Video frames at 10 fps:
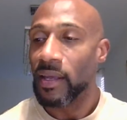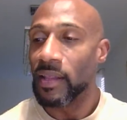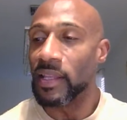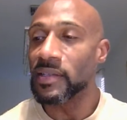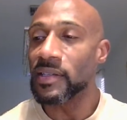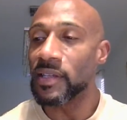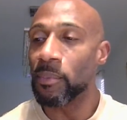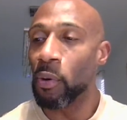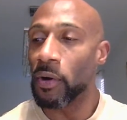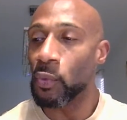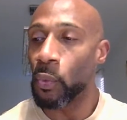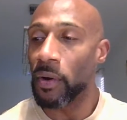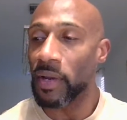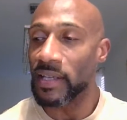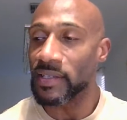This is important
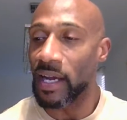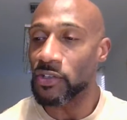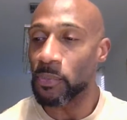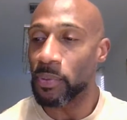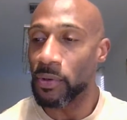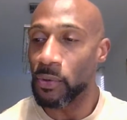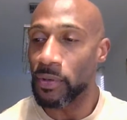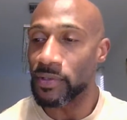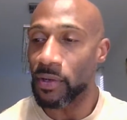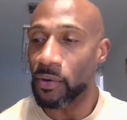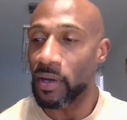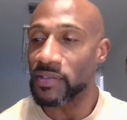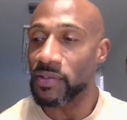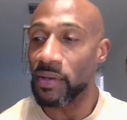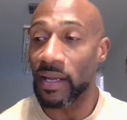work as entrepreneurs
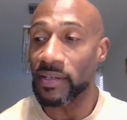across the United